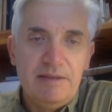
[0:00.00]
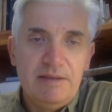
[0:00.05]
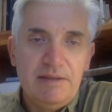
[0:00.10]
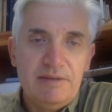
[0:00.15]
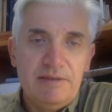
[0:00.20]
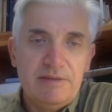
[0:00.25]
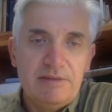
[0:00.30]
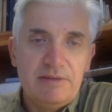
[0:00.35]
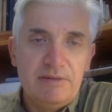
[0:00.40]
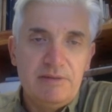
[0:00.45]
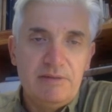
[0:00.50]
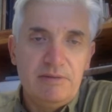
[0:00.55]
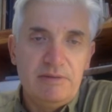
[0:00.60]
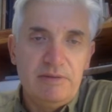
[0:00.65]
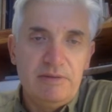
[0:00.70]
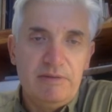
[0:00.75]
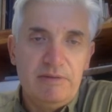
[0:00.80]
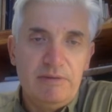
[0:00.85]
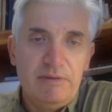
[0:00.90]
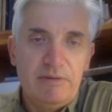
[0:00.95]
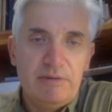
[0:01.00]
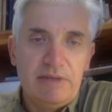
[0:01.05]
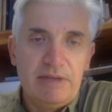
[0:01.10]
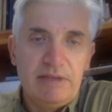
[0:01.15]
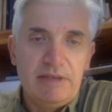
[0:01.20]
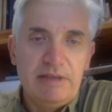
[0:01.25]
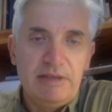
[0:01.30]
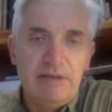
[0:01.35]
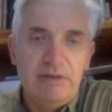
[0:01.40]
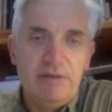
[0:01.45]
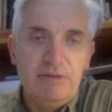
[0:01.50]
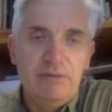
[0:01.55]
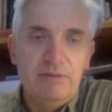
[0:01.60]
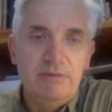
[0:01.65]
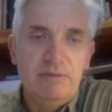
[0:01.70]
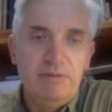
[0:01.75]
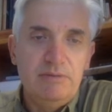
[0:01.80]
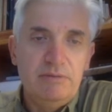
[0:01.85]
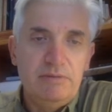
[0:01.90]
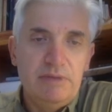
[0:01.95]
So if you look at the
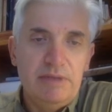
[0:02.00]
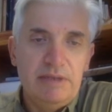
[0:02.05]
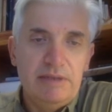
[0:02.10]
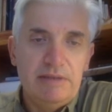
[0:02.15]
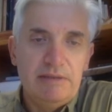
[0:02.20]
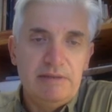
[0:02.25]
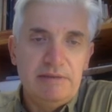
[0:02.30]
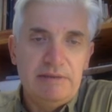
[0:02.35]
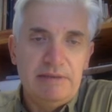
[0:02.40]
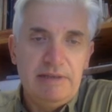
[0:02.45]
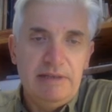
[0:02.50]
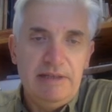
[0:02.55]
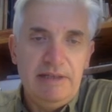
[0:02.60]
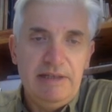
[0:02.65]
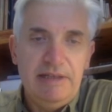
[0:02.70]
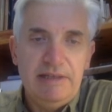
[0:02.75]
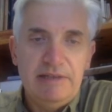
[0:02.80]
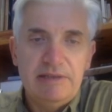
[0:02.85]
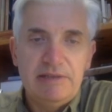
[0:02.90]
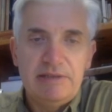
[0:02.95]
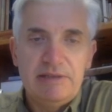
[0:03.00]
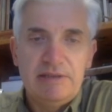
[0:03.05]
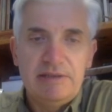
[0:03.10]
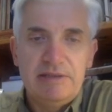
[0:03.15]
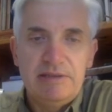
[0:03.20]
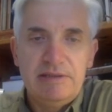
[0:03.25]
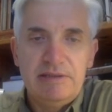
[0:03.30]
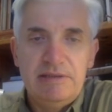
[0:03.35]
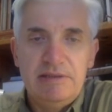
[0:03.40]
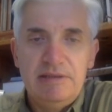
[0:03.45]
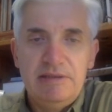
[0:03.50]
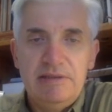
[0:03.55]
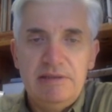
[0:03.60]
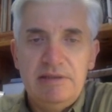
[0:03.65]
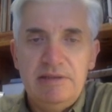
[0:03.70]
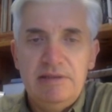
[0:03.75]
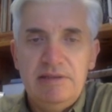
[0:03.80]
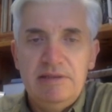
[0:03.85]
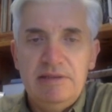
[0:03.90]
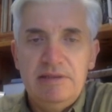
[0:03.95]
U, at the S,
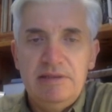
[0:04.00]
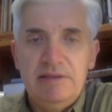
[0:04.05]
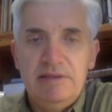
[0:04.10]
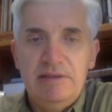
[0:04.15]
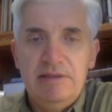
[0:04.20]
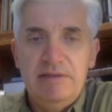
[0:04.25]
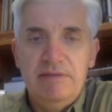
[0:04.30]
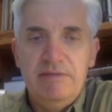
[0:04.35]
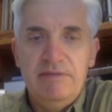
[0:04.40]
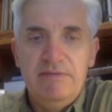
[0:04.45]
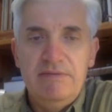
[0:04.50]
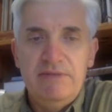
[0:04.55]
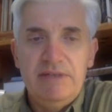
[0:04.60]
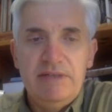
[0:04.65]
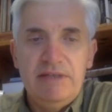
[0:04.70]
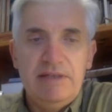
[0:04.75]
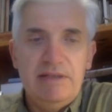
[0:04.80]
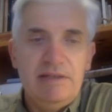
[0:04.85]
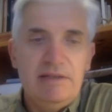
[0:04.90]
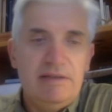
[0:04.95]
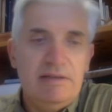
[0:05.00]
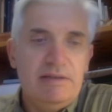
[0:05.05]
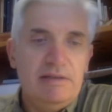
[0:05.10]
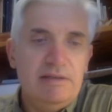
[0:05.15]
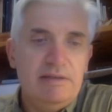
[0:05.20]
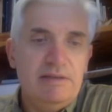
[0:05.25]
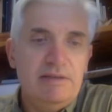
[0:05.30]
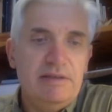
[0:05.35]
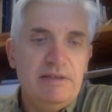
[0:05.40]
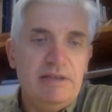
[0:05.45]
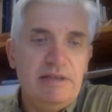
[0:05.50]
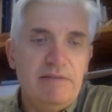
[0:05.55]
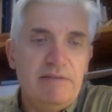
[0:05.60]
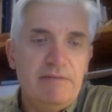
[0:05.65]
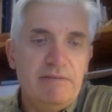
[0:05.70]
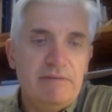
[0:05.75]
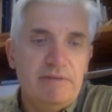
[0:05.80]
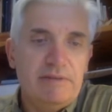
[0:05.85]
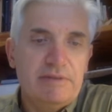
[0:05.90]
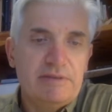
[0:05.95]
V, D,
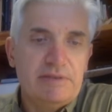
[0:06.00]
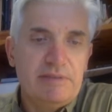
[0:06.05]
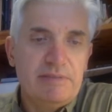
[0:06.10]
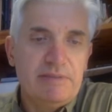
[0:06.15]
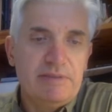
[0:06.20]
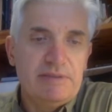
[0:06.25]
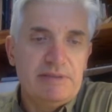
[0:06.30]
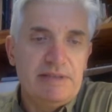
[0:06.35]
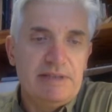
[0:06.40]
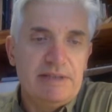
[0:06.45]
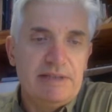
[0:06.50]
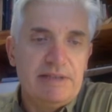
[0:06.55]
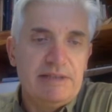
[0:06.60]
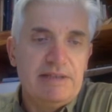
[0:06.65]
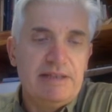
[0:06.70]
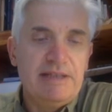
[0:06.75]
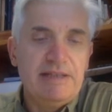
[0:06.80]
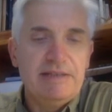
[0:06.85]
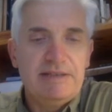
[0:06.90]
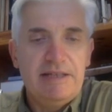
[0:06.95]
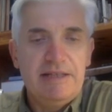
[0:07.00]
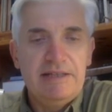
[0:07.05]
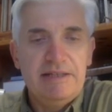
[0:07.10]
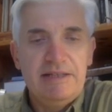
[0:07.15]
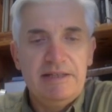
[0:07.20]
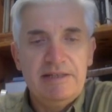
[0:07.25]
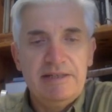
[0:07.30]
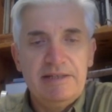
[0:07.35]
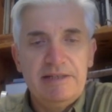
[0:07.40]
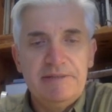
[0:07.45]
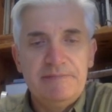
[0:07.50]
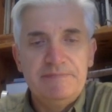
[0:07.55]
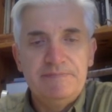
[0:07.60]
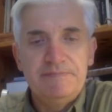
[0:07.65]
for example, it's like a delta nearly.